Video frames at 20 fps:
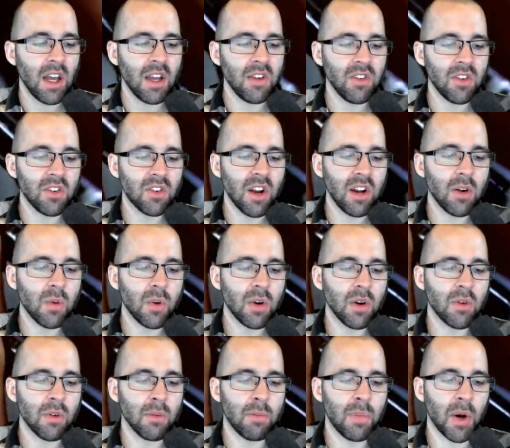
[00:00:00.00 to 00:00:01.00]
If you try to
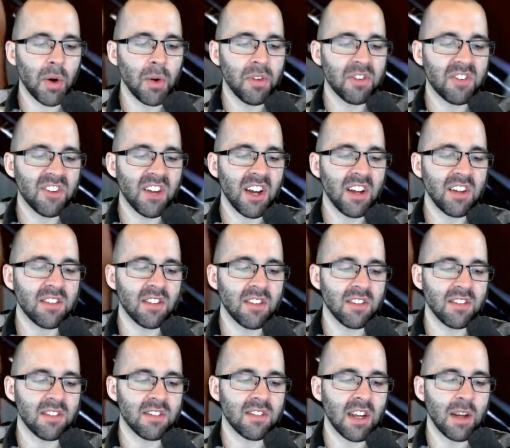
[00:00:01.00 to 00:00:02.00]
work with both sides
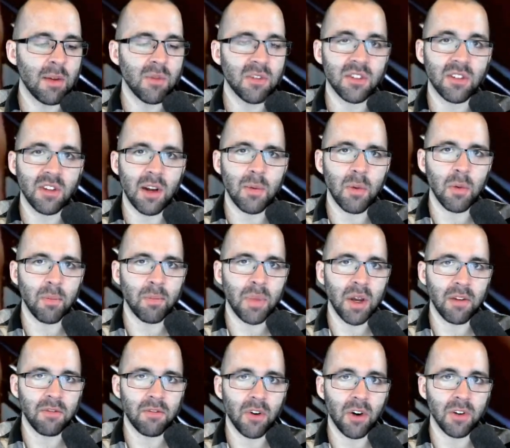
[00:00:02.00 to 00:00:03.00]
on the same, there's a couple
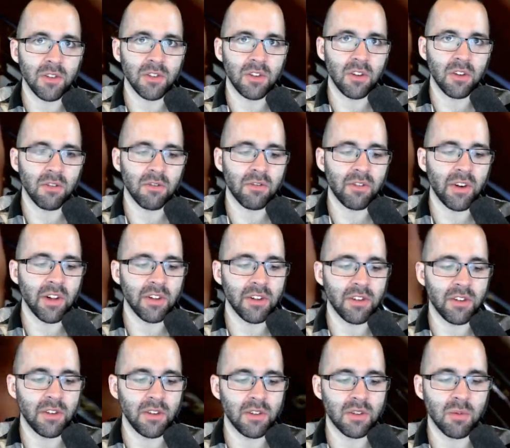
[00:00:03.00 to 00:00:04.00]
pitfalls you can fall
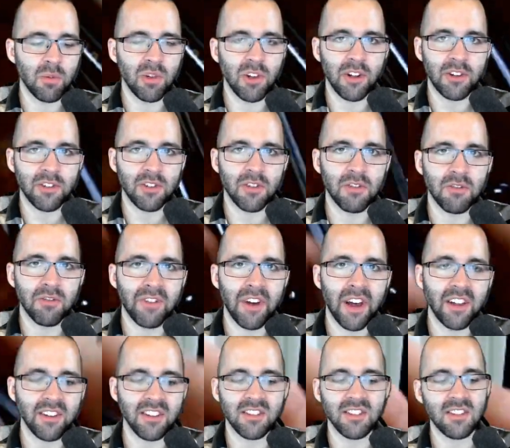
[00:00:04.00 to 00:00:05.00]
into, some logical
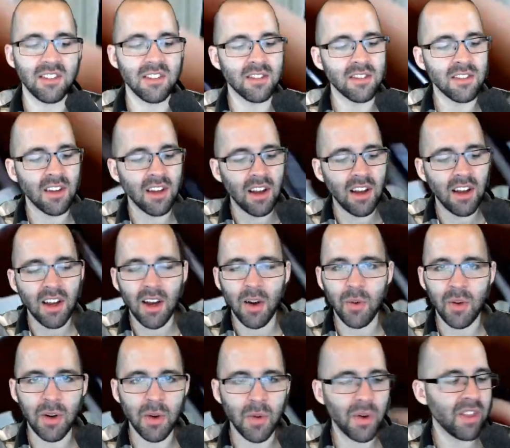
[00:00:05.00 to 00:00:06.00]
fallacies.
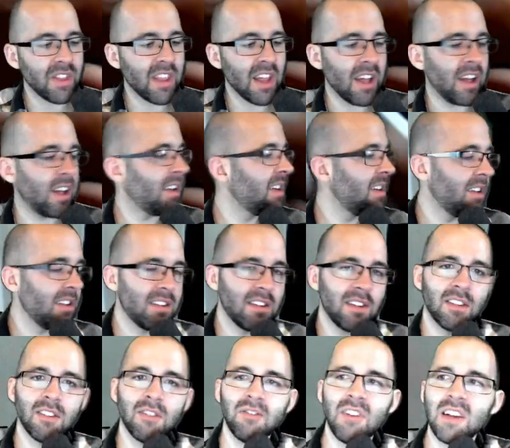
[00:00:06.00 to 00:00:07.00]
And we don't want that.
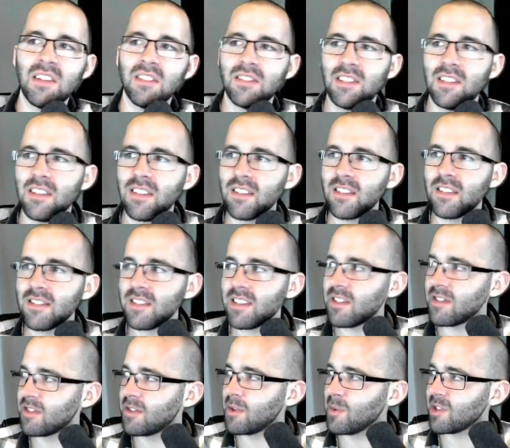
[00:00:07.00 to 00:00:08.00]
Fallacy
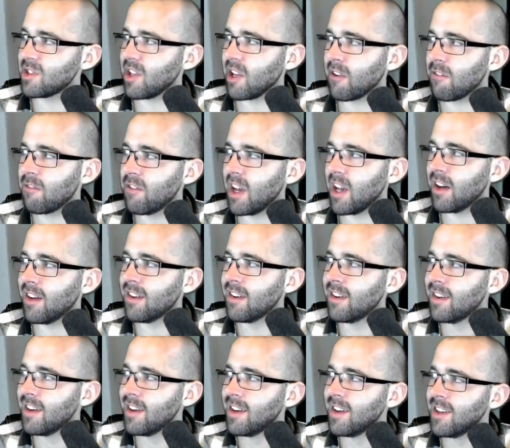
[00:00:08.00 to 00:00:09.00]
sounds too much like fail.
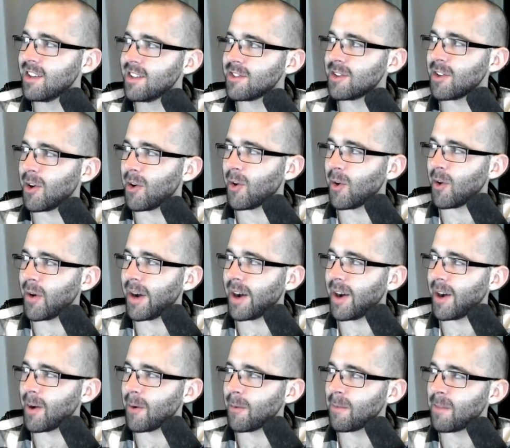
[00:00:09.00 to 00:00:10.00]

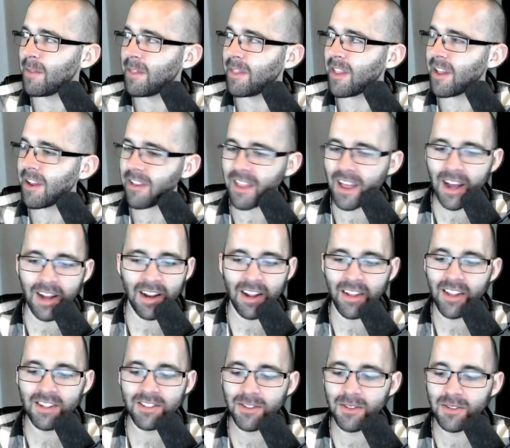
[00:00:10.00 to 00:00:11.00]
So none of that.
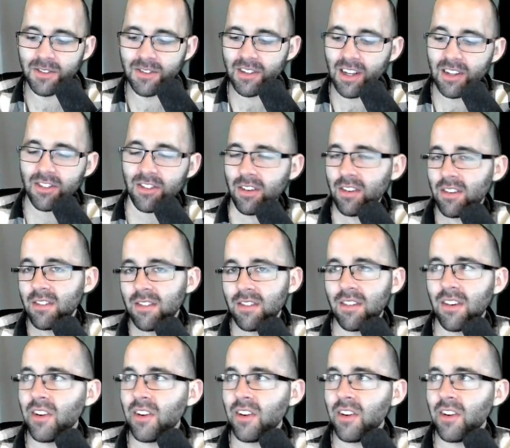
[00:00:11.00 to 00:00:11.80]
And that's the whole section.